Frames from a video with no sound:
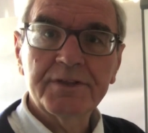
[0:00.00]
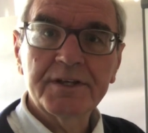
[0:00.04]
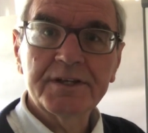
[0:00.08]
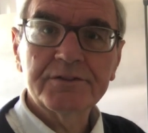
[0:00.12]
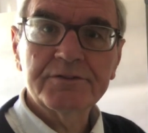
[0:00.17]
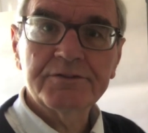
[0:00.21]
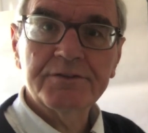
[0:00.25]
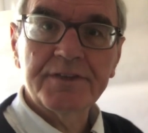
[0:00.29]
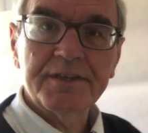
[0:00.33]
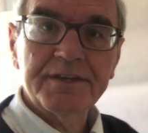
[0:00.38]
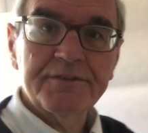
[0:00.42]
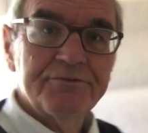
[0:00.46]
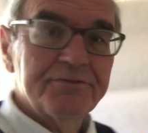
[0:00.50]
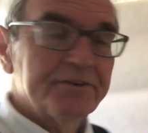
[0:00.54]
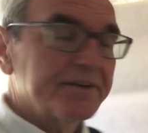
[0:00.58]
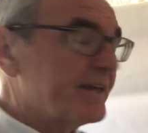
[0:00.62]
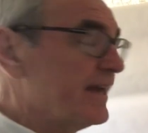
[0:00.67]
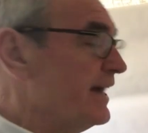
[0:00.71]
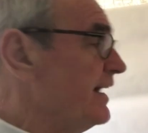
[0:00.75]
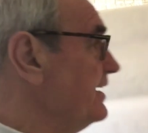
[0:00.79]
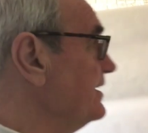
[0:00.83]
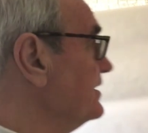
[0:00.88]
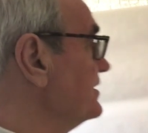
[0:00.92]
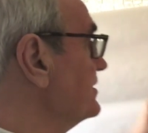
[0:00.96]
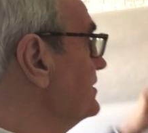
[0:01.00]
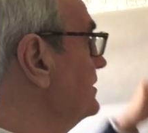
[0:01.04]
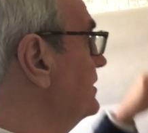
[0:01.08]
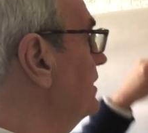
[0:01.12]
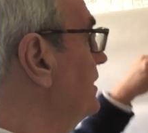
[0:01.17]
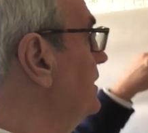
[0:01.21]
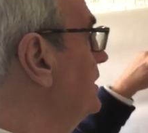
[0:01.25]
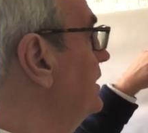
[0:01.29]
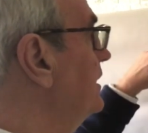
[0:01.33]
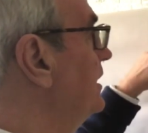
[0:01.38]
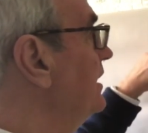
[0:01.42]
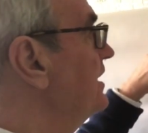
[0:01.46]
thing do they forget?
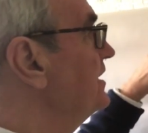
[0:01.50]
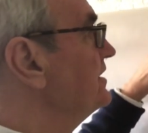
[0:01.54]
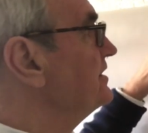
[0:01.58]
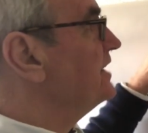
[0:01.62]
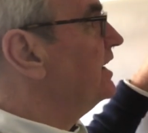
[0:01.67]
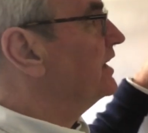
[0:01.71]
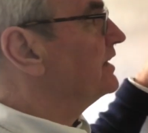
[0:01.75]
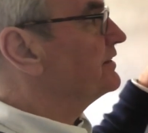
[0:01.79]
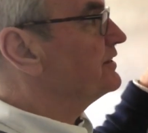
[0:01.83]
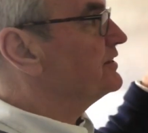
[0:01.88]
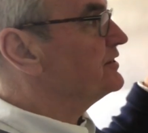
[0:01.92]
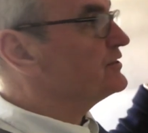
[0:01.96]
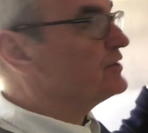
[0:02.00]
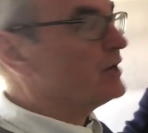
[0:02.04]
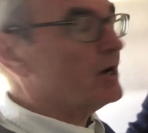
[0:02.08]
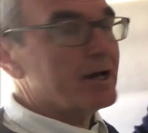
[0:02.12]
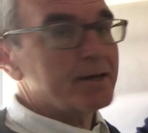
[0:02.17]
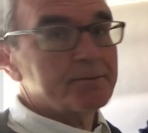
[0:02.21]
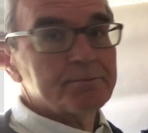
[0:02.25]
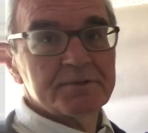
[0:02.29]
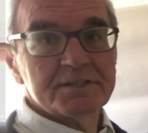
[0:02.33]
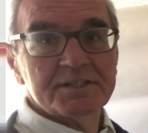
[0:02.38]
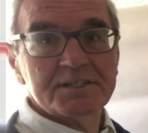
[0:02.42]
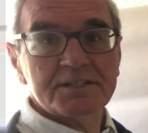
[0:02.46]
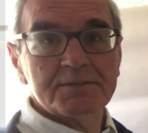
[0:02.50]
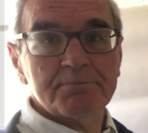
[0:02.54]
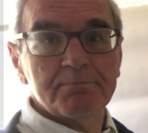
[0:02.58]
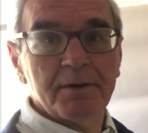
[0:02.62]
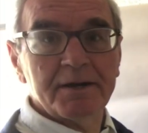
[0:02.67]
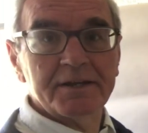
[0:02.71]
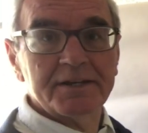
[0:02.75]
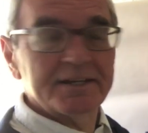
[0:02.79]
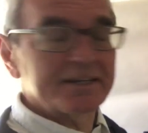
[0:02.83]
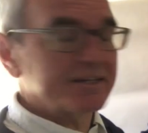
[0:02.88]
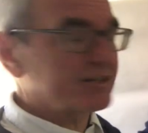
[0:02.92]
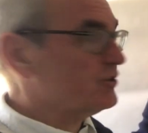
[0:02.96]
Telling the time in
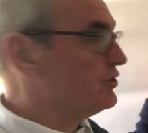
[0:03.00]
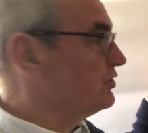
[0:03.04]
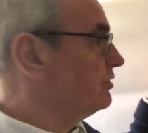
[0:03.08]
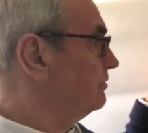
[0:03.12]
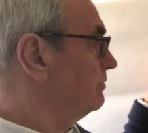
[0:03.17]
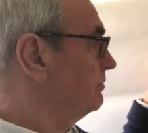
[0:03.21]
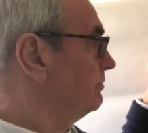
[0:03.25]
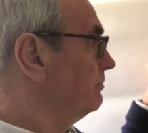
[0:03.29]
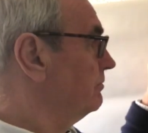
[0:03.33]
Spanish.